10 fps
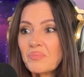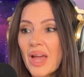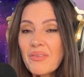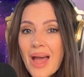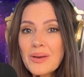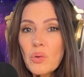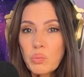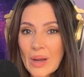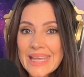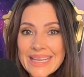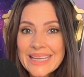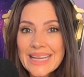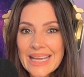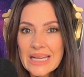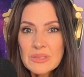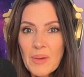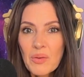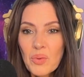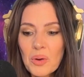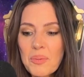I've had awakening as
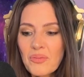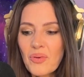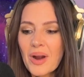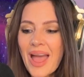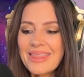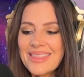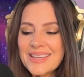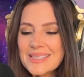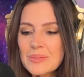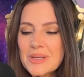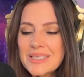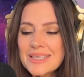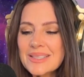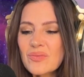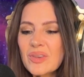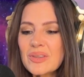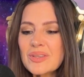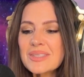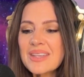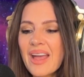my word before, and this one just
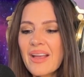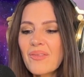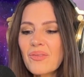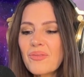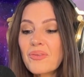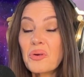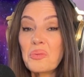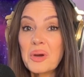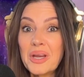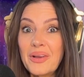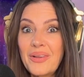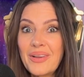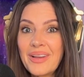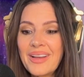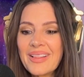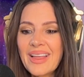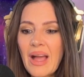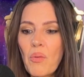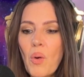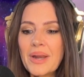feels like for real. Like
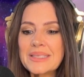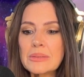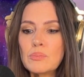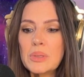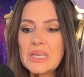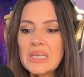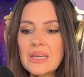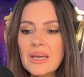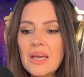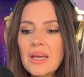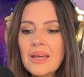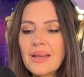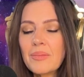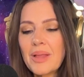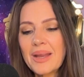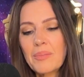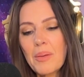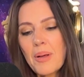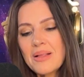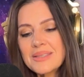I want it to be, I'm lighting
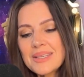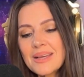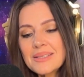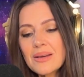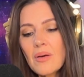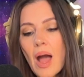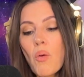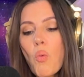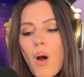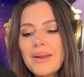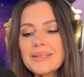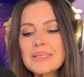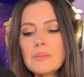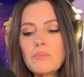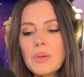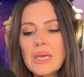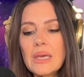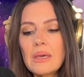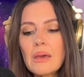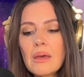my Palo Santo. I want it to
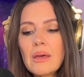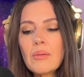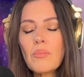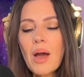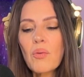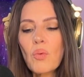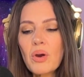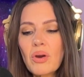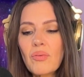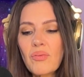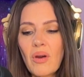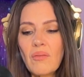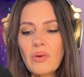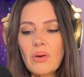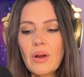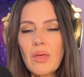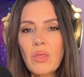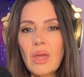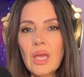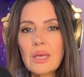be my word forever, I
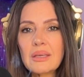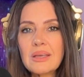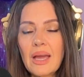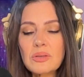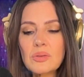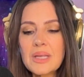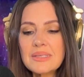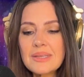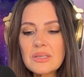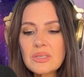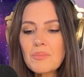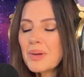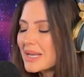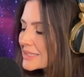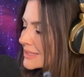think, actualization. But I